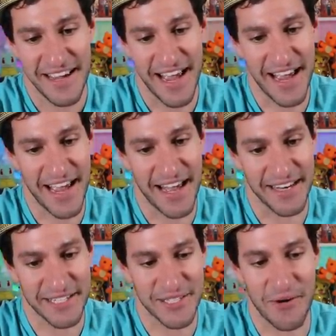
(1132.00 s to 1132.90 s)

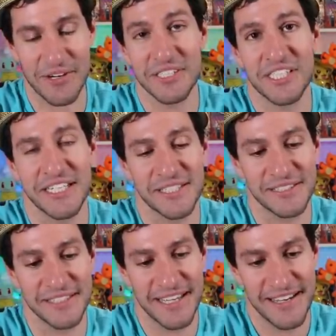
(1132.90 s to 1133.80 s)
And Sword and
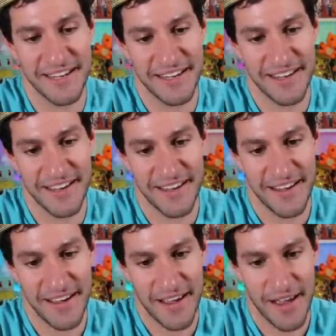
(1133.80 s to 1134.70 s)
Shield.
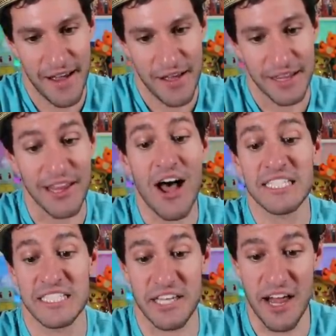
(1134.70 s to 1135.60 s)

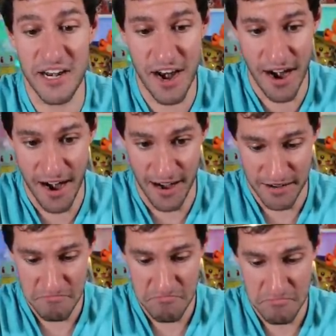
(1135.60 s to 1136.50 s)
Lost Thunder.
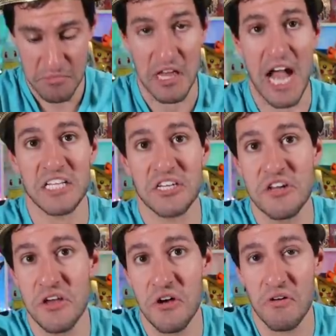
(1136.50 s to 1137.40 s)
That's
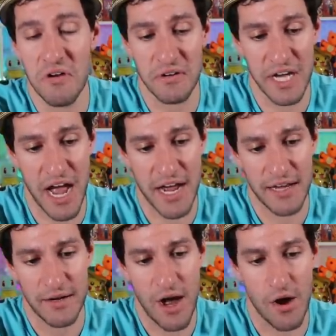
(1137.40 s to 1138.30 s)
new.
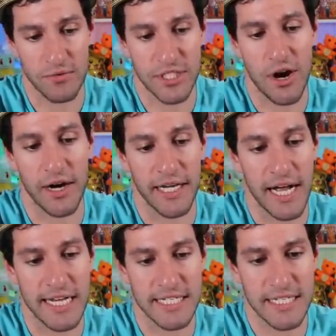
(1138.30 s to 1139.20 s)
Okay. Oh, sorry,
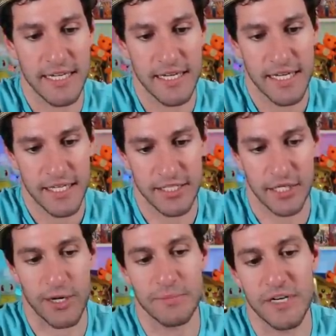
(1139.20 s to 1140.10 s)
guys. There's a
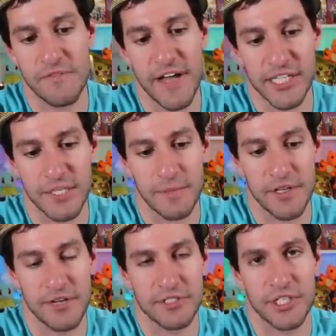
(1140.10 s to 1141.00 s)
Crimson Invasion,
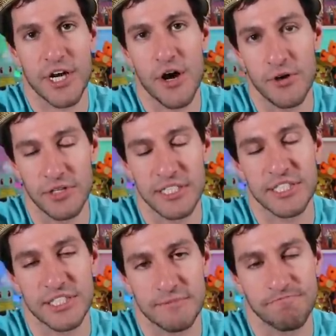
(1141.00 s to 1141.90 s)
but there's the code. Let's
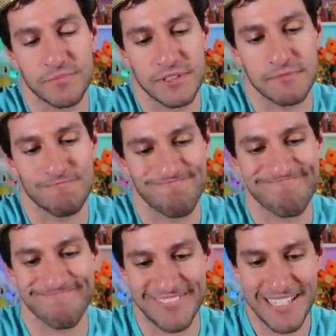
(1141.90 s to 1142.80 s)
just.
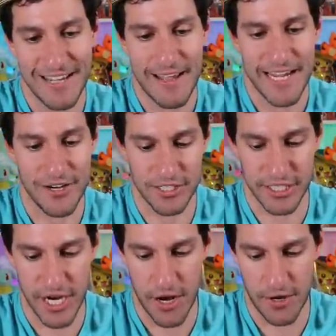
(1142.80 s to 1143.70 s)
Here's
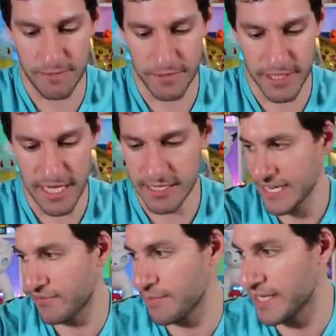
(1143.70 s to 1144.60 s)
the code. Good to
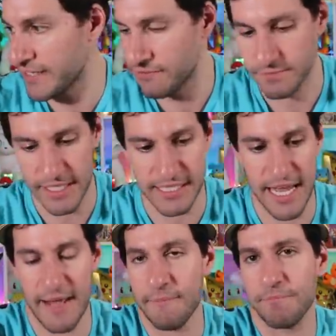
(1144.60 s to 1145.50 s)
everybody. Gets
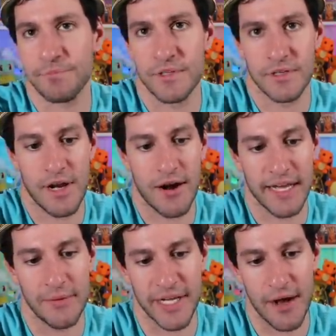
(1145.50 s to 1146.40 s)
that. All
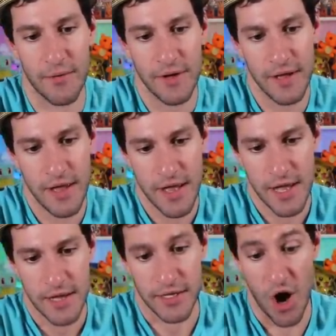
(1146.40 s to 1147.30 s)
right, here we go.
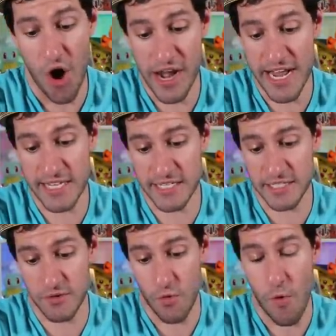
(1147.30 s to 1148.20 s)

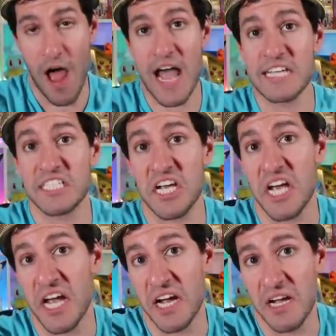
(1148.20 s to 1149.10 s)
Guardians
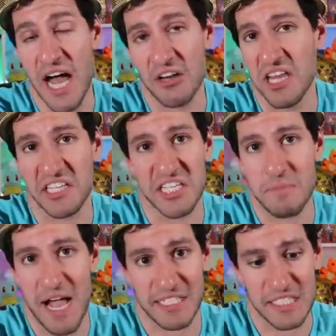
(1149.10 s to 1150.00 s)
Rising. I don't like these
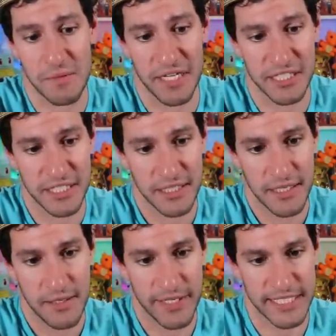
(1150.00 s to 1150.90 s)
packs as much.
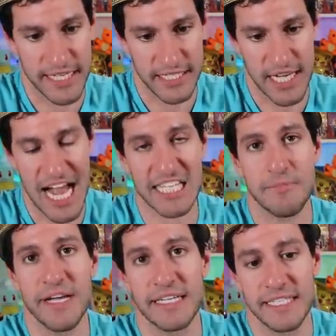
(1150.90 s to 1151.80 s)
What is this?
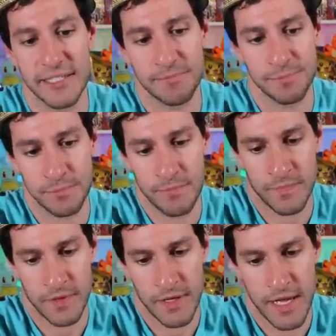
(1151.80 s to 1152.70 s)
Cosmic.
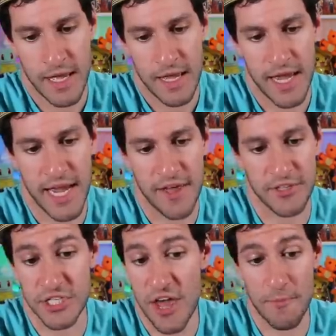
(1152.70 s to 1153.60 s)
And
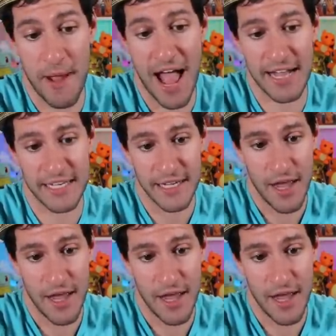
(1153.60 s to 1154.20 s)
there's another pack.